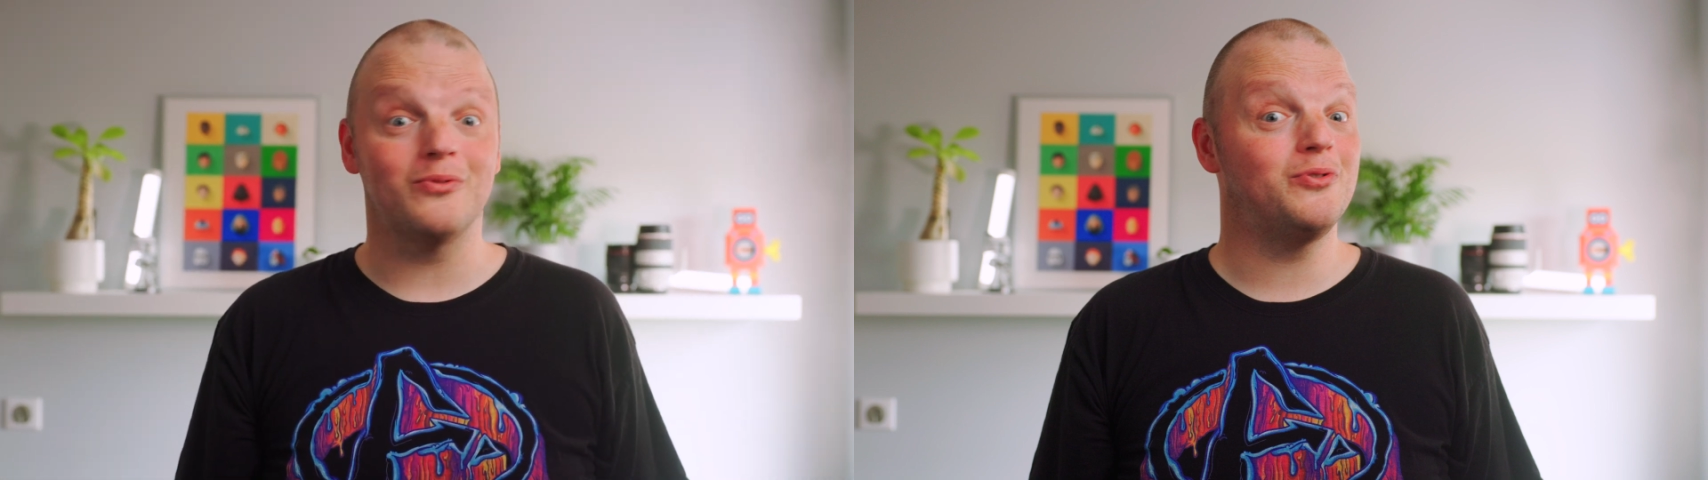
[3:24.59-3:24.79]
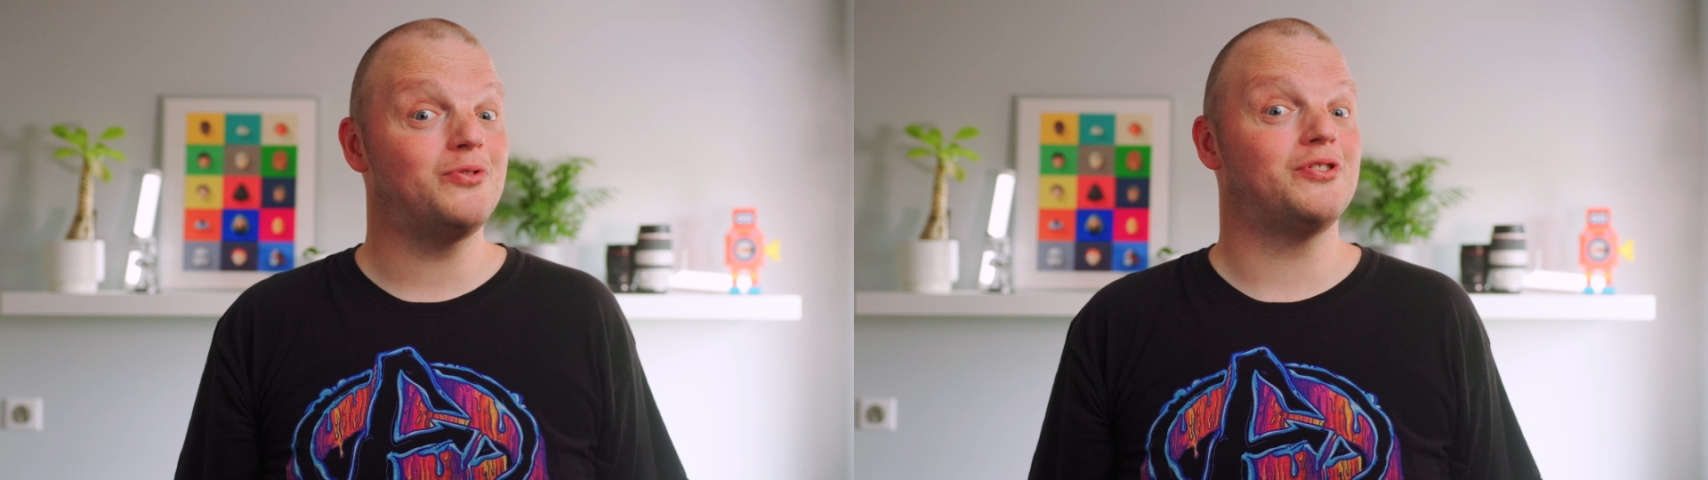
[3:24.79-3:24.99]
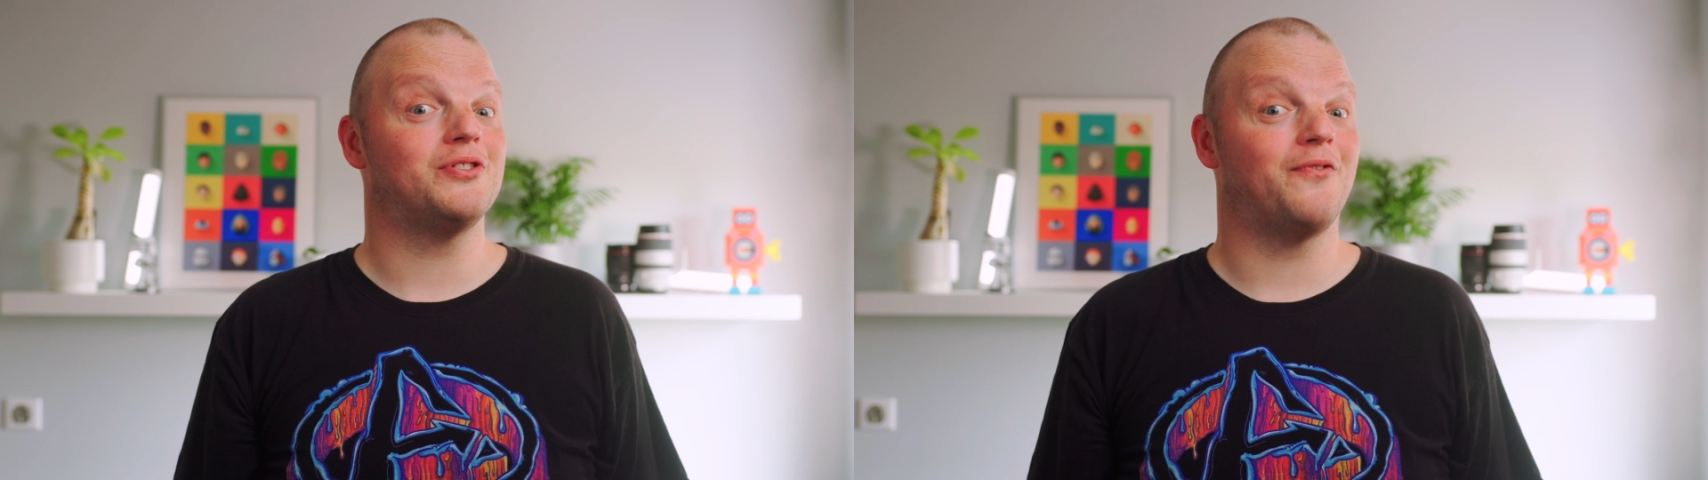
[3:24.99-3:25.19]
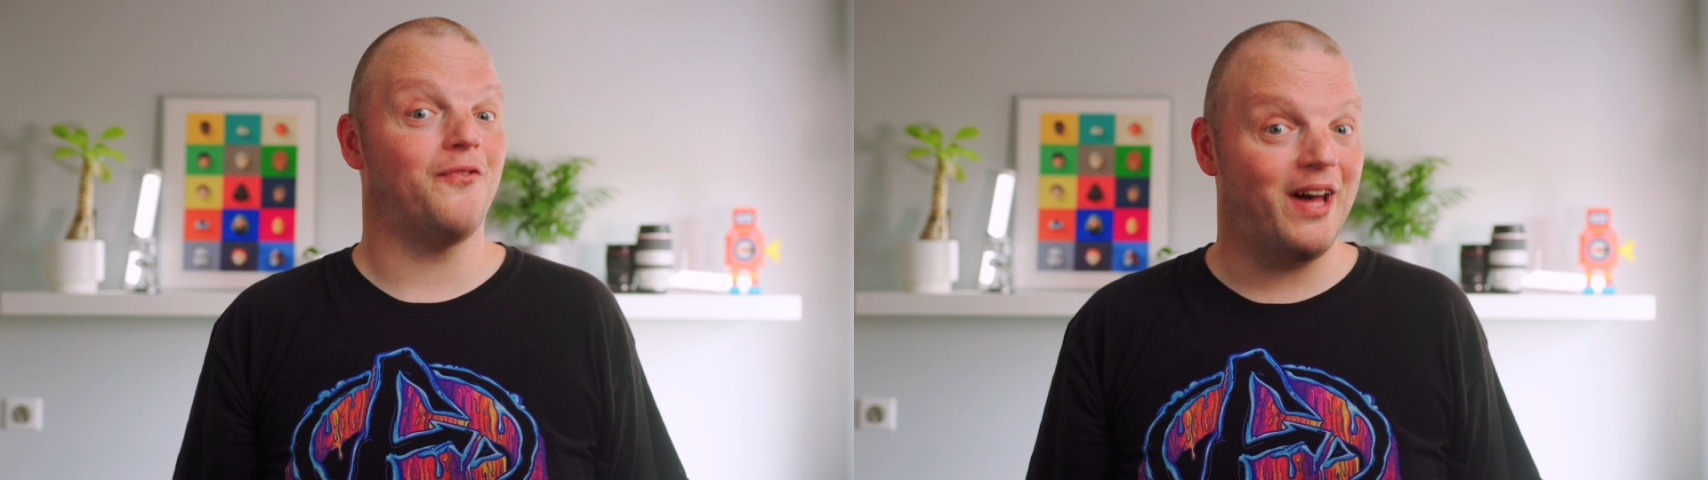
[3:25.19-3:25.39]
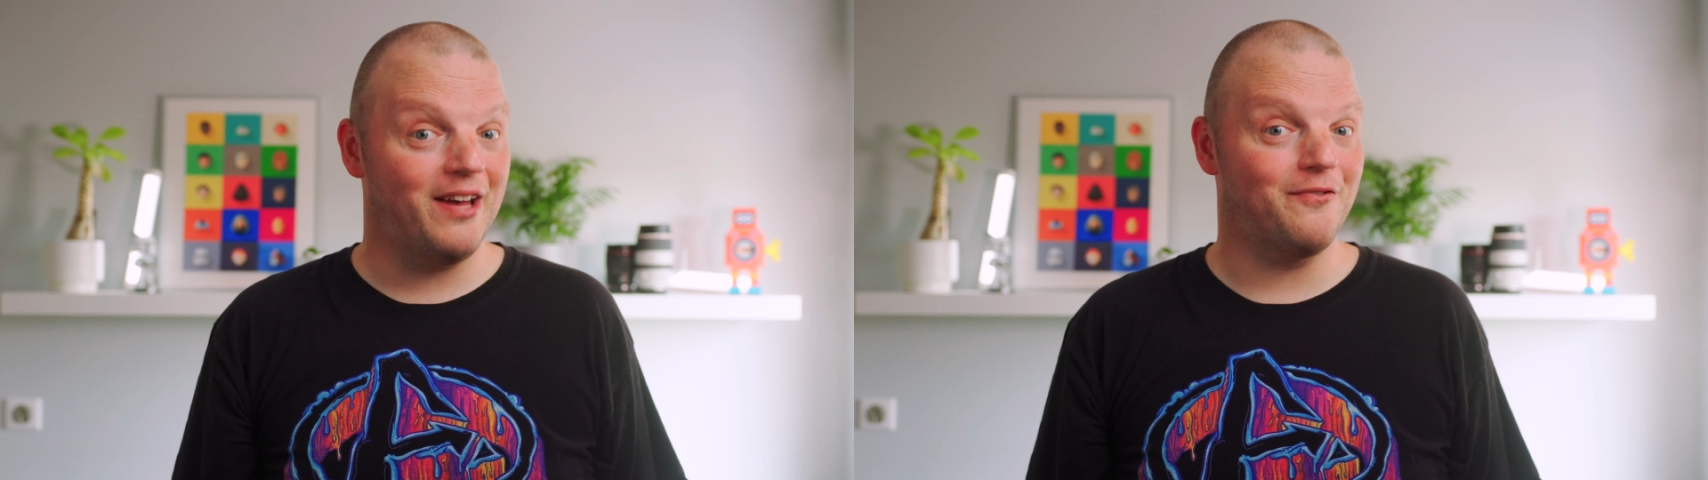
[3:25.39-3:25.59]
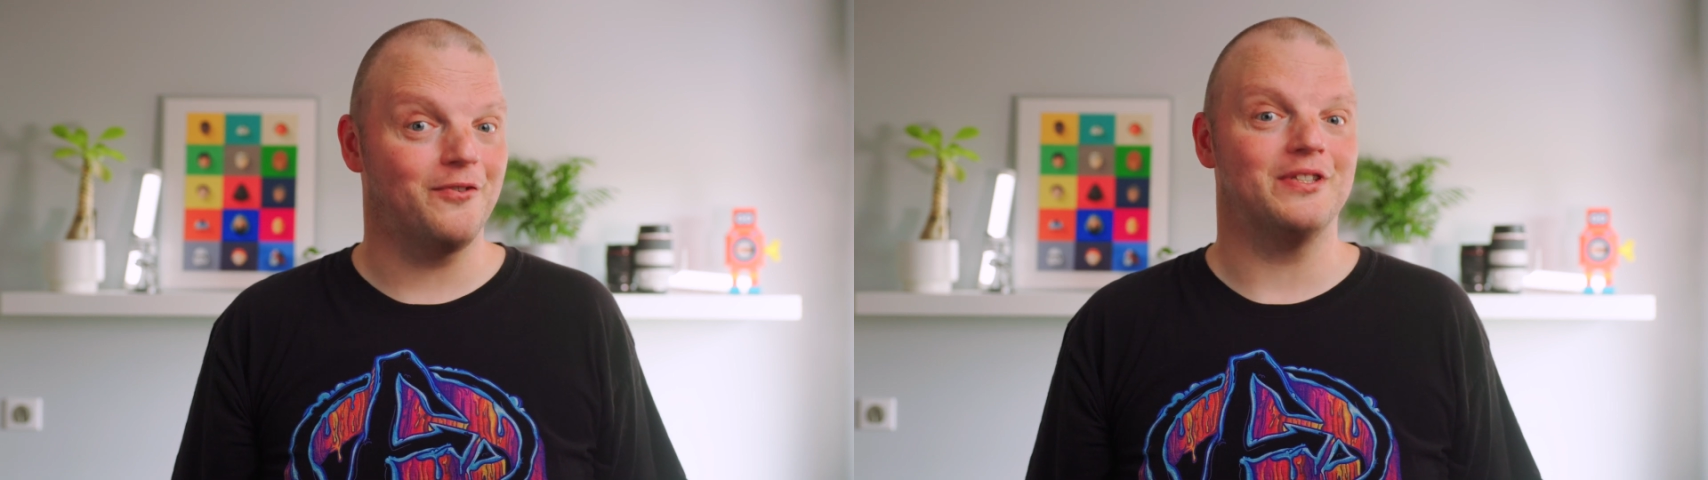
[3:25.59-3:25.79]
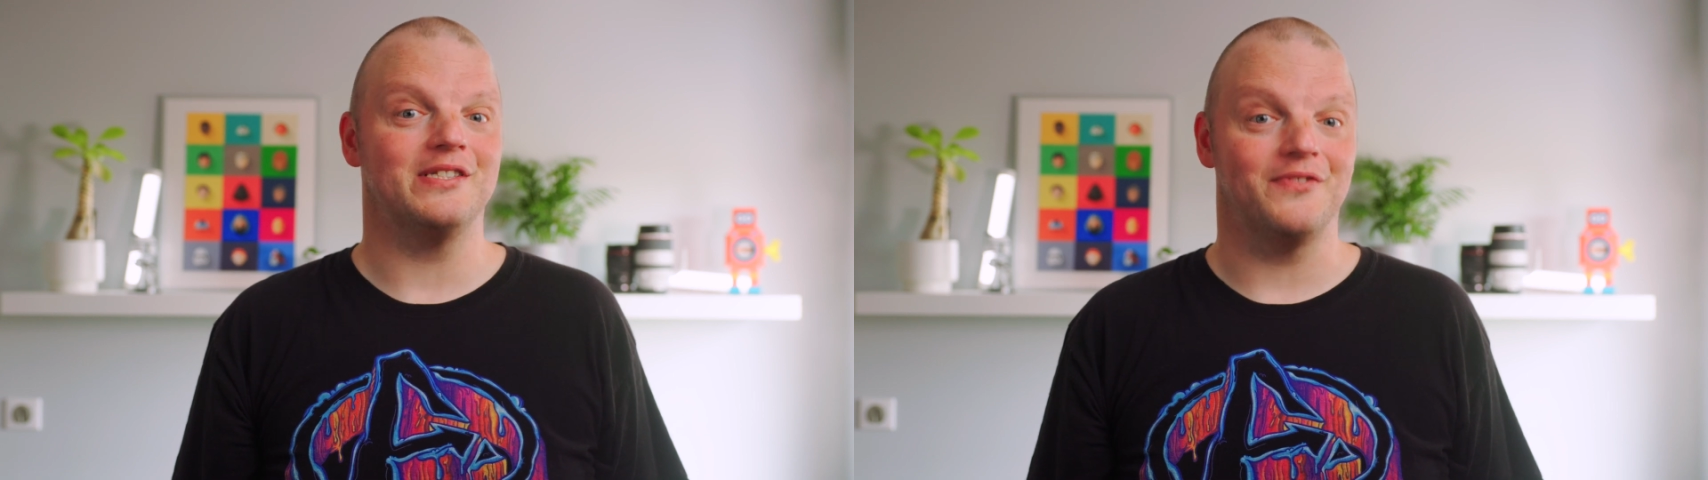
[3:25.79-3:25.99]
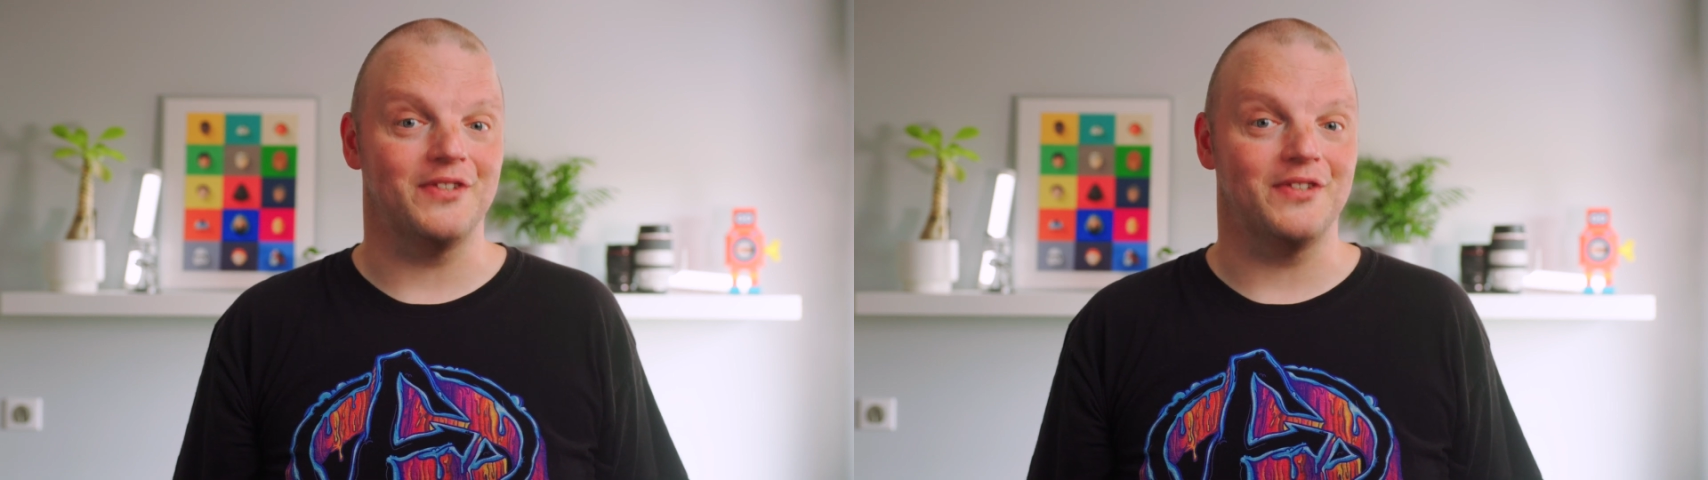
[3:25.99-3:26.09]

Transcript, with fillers: to choose just 5 for this